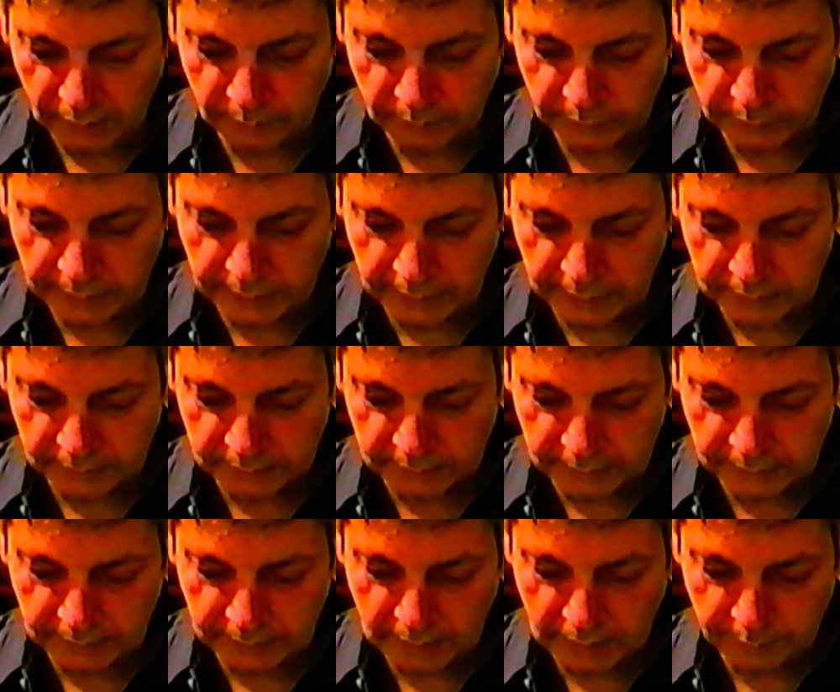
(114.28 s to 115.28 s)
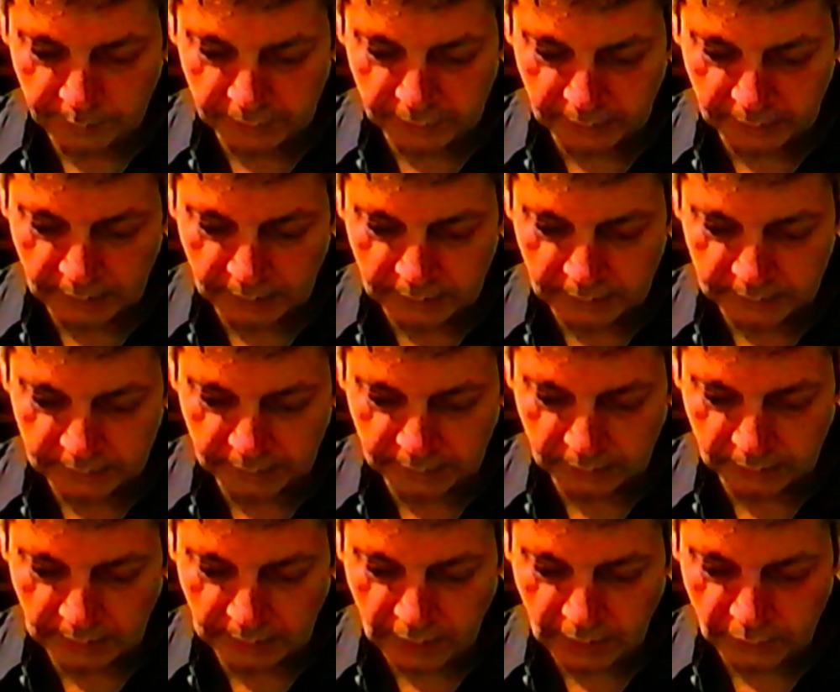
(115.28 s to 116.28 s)
in brain synapses
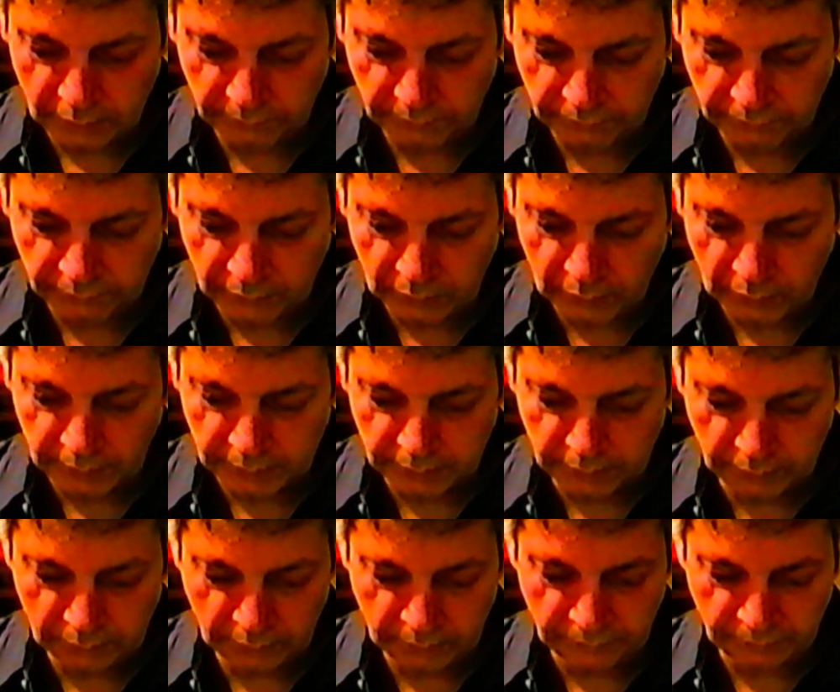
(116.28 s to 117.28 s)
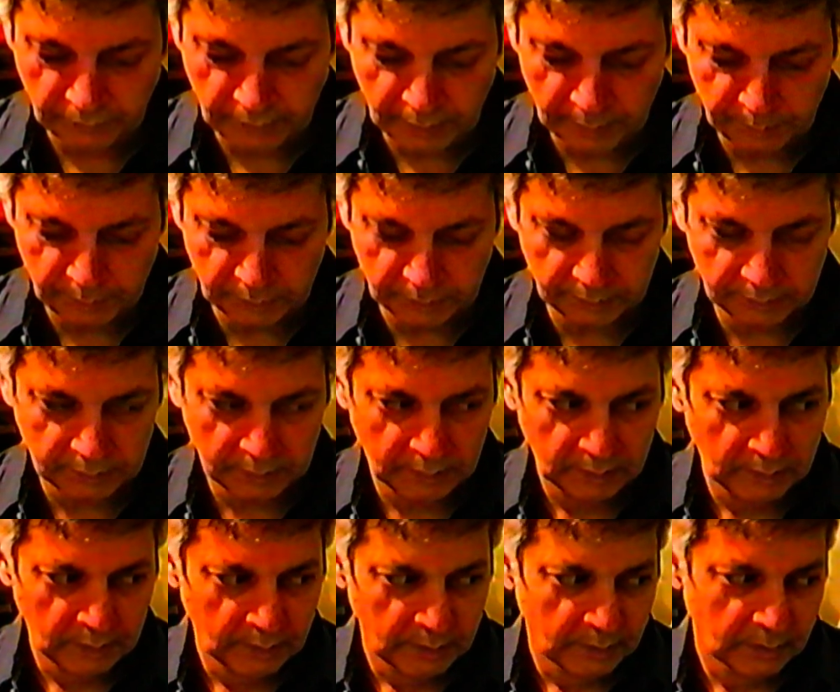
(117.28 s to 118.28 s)
and ion flow in nerve fibers
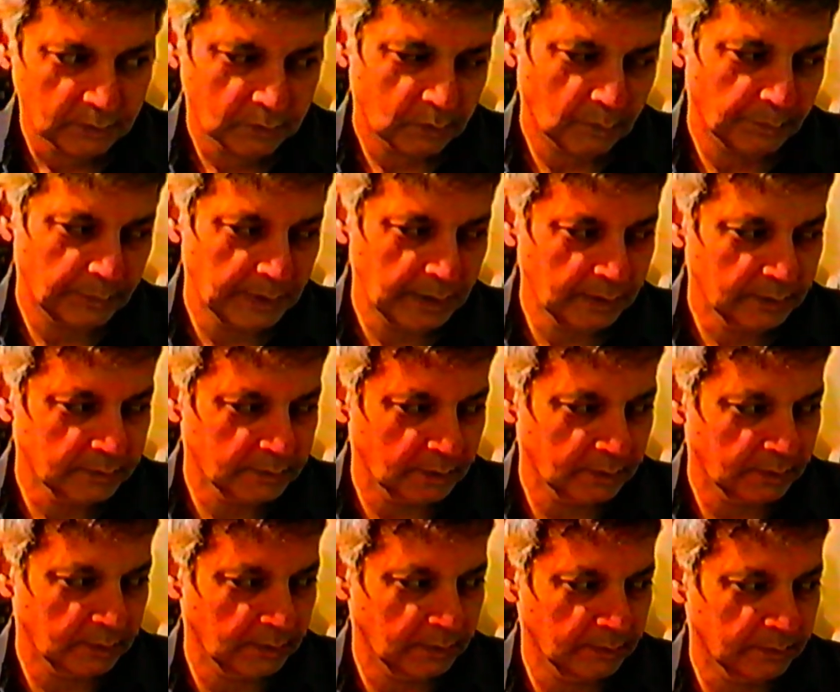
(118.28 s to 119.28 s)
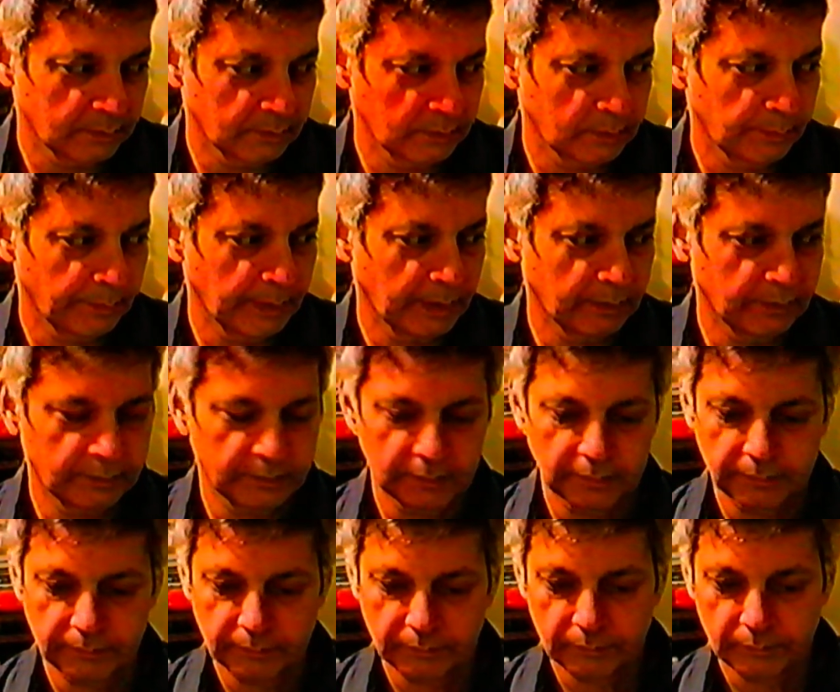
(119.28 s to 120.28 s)
complexity depends.